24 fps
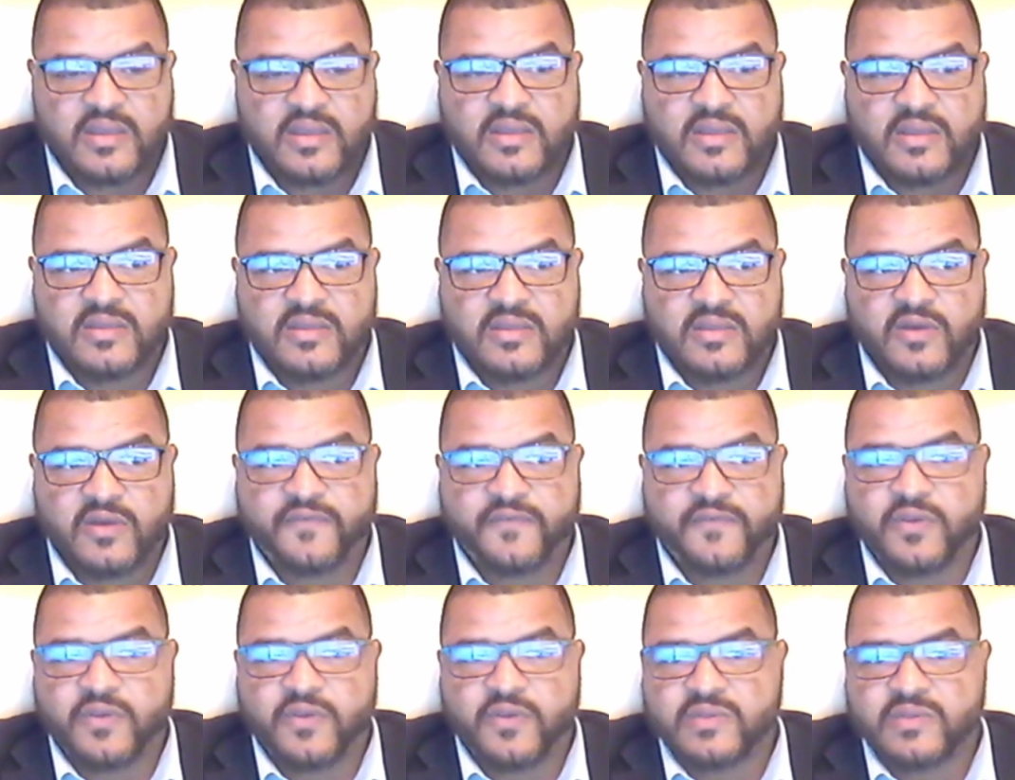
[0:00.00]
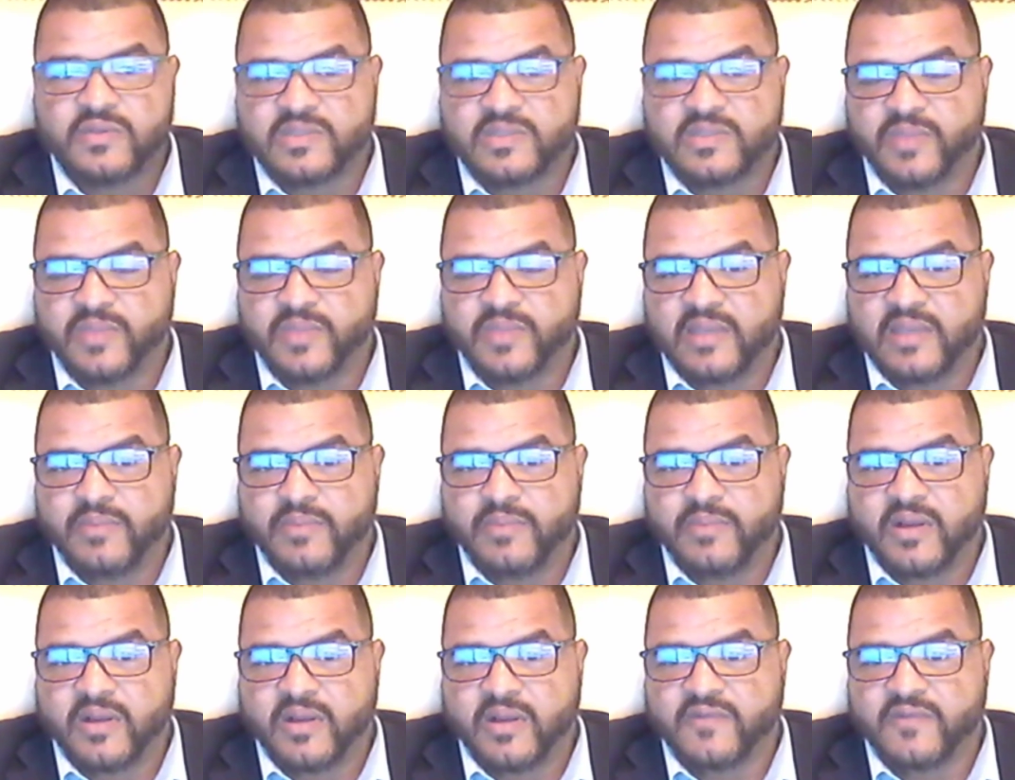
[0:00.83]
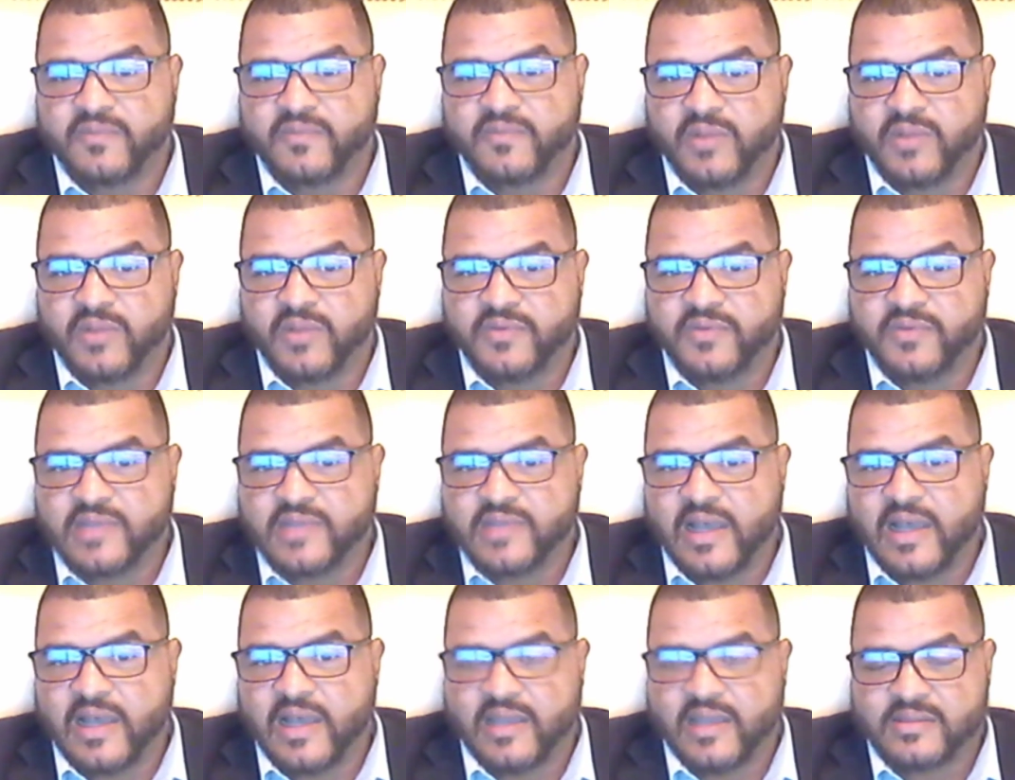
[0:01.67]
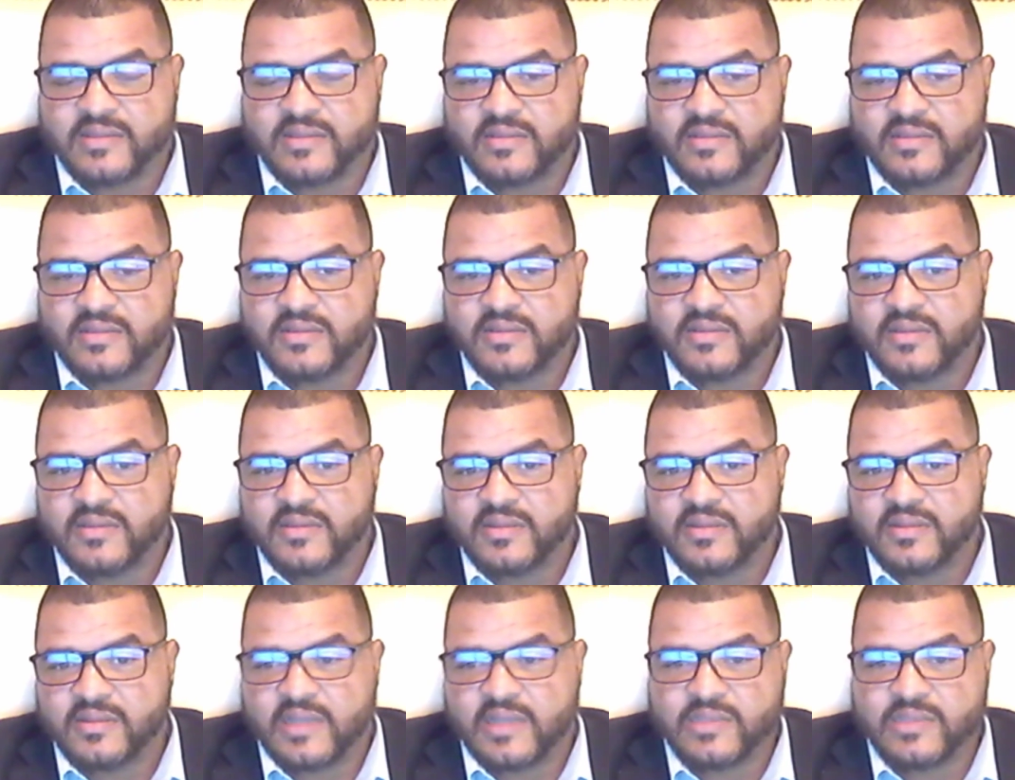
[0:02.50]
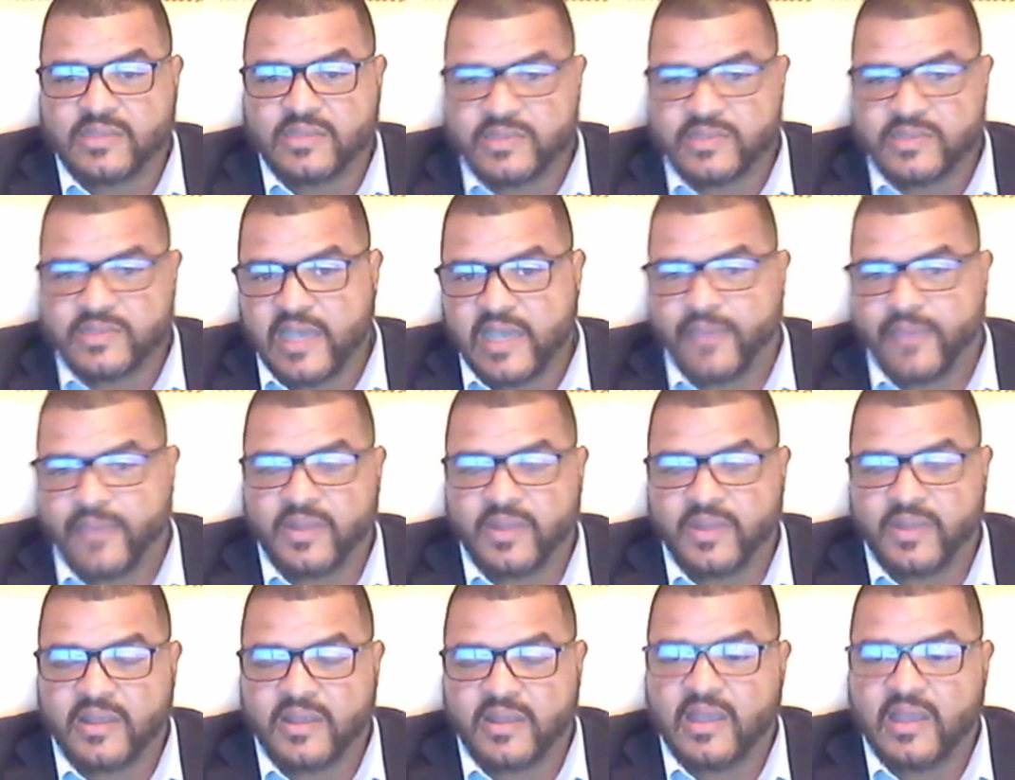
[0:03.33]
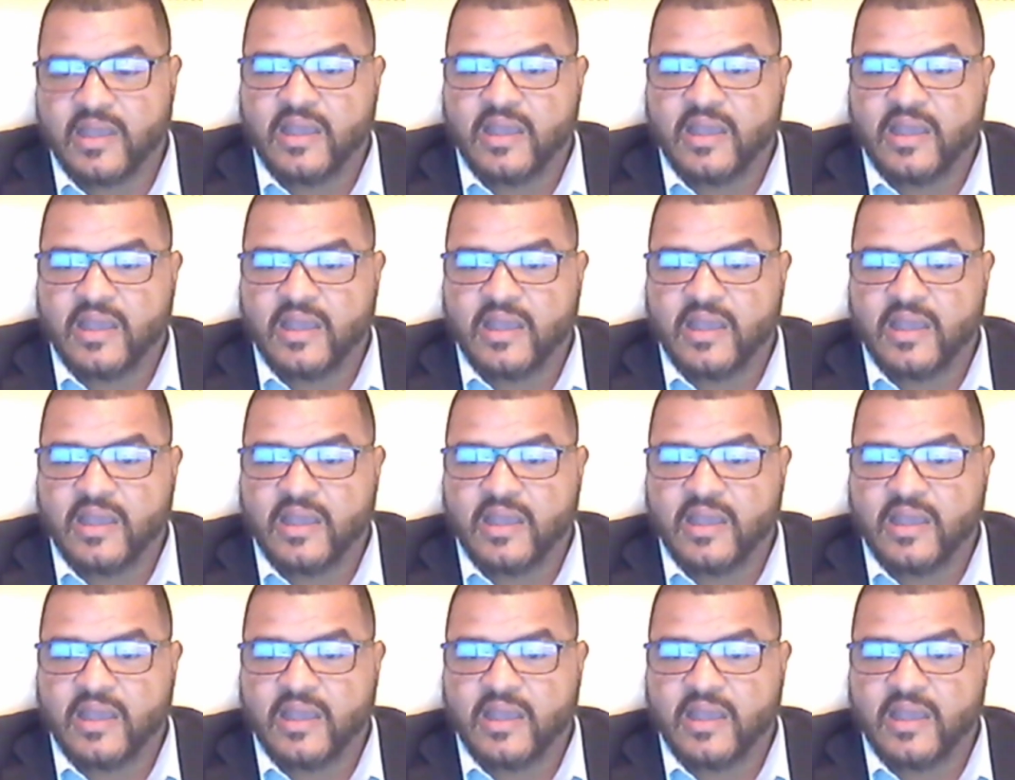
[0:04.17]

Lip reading: your fuse is being burned from both sides. That's what's happening.